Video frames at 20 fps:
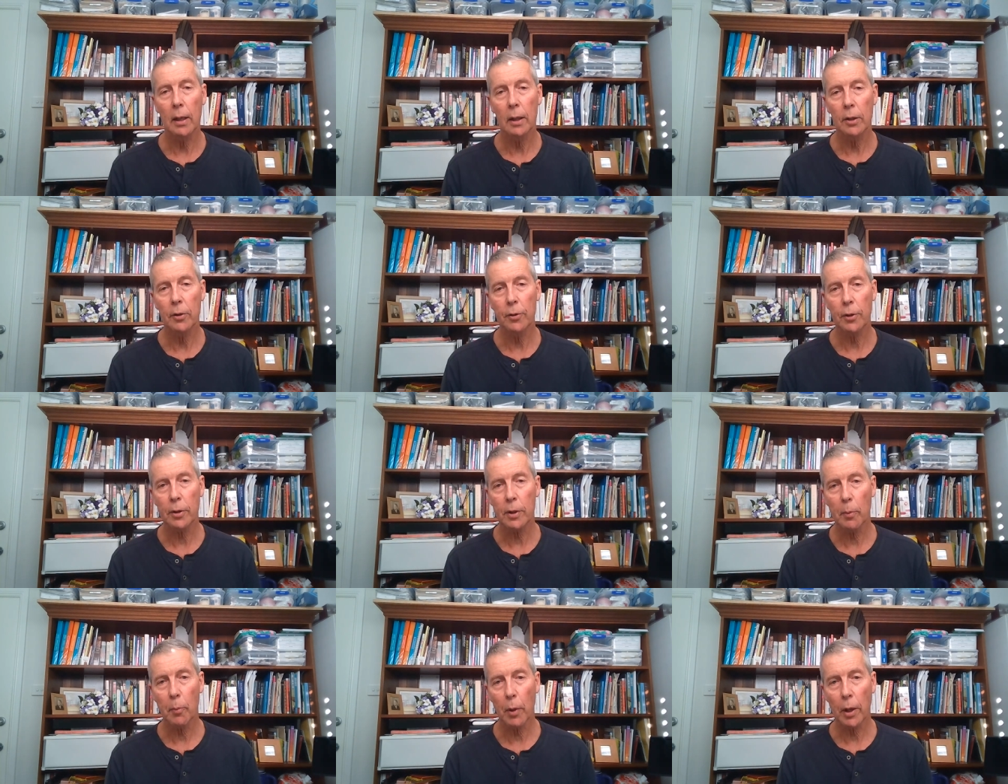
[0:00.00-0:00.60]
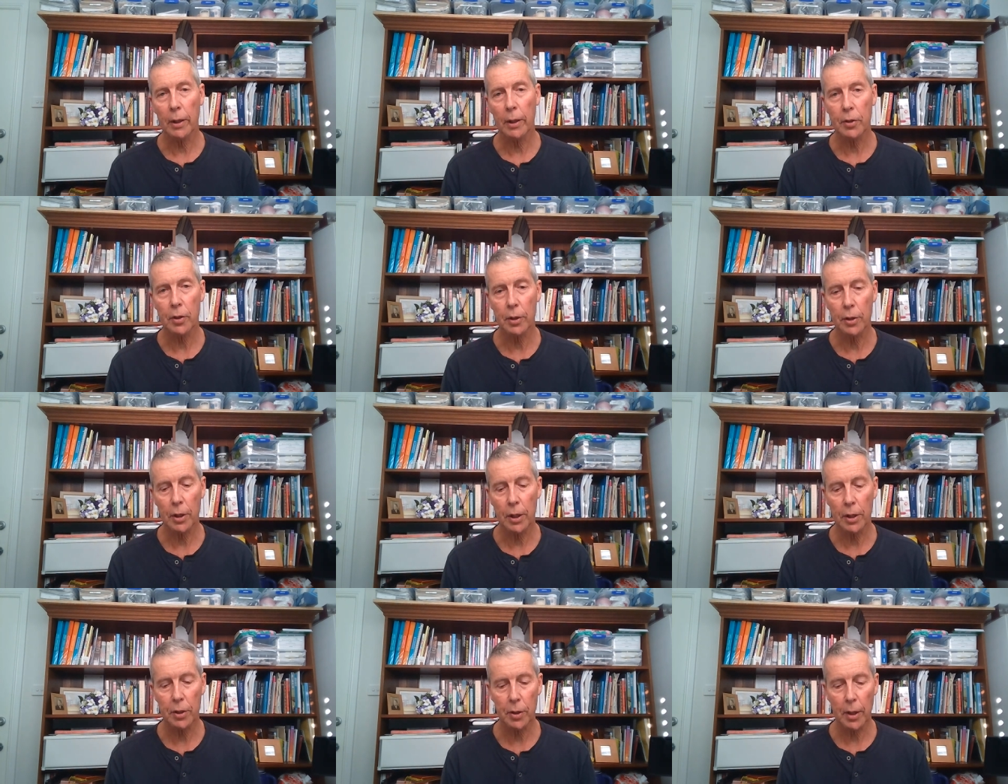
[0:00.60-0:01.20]
Dr. Blight
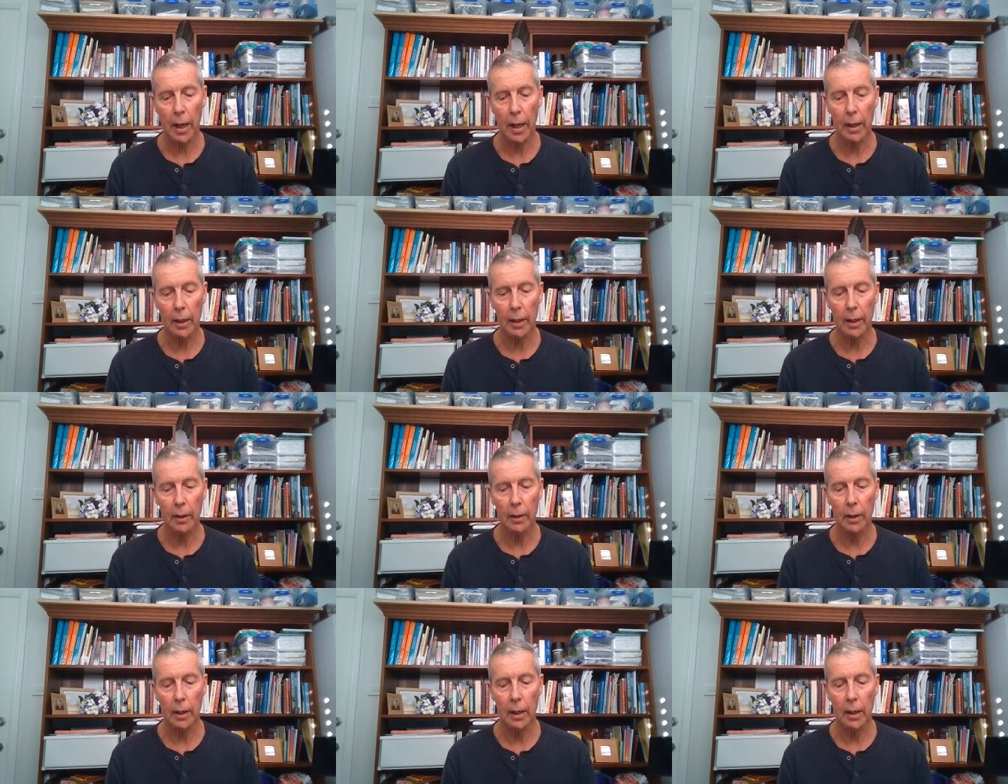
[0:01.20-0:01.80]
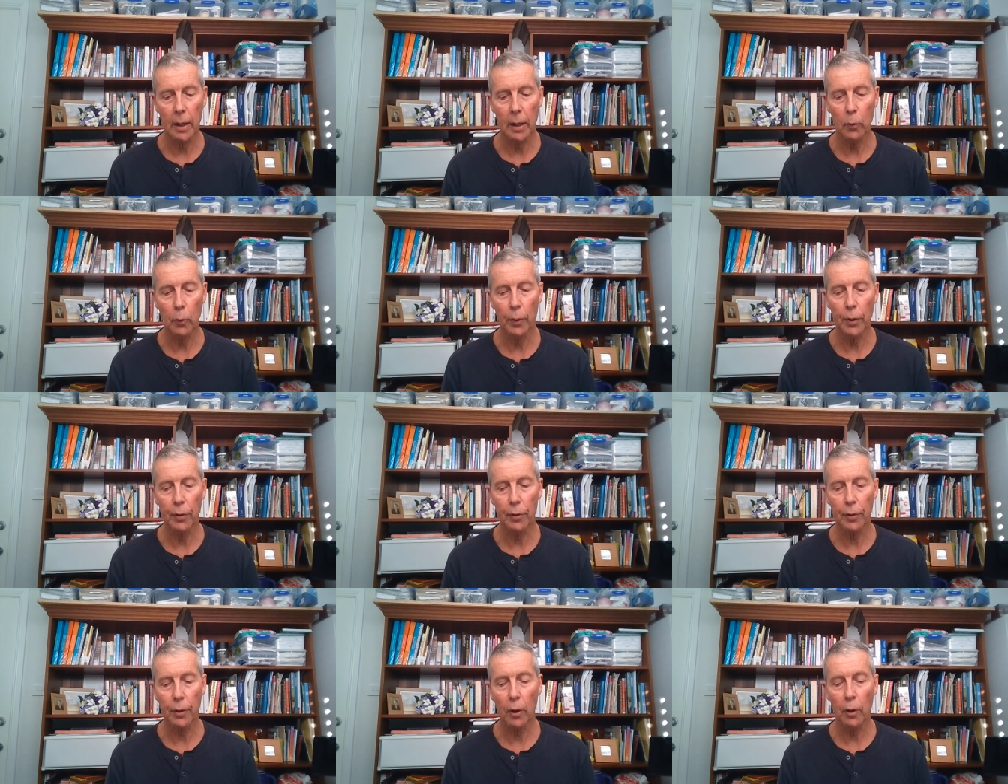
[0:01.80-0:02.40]
suggests that
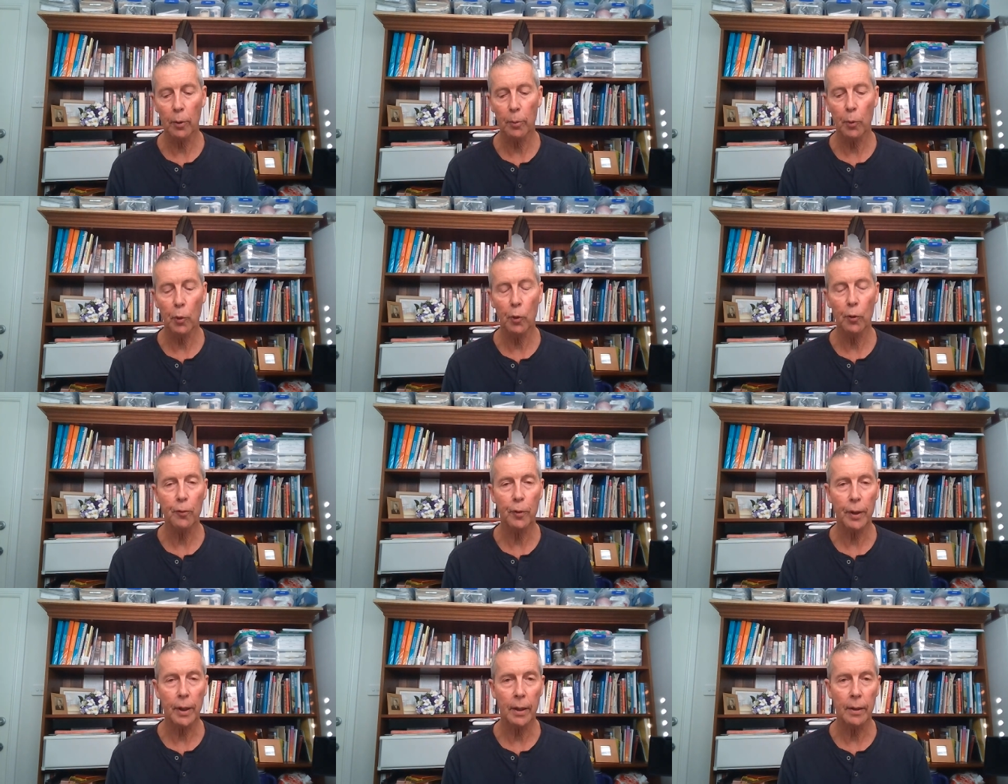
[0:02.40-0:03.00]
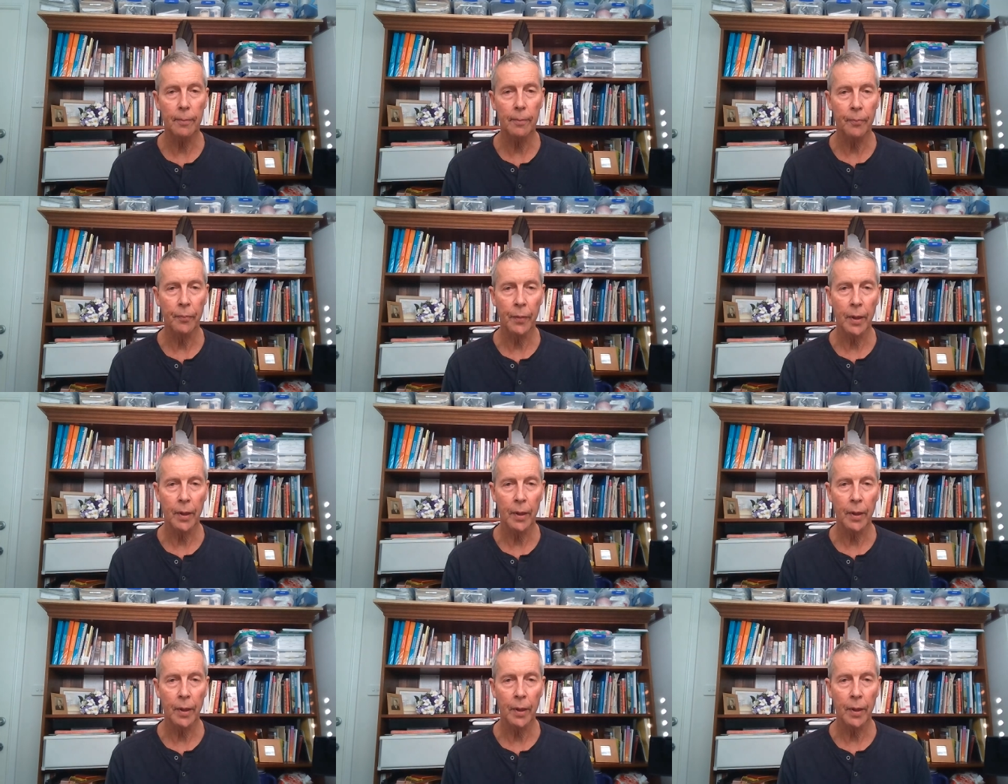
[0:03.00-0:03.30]
with oral morphine,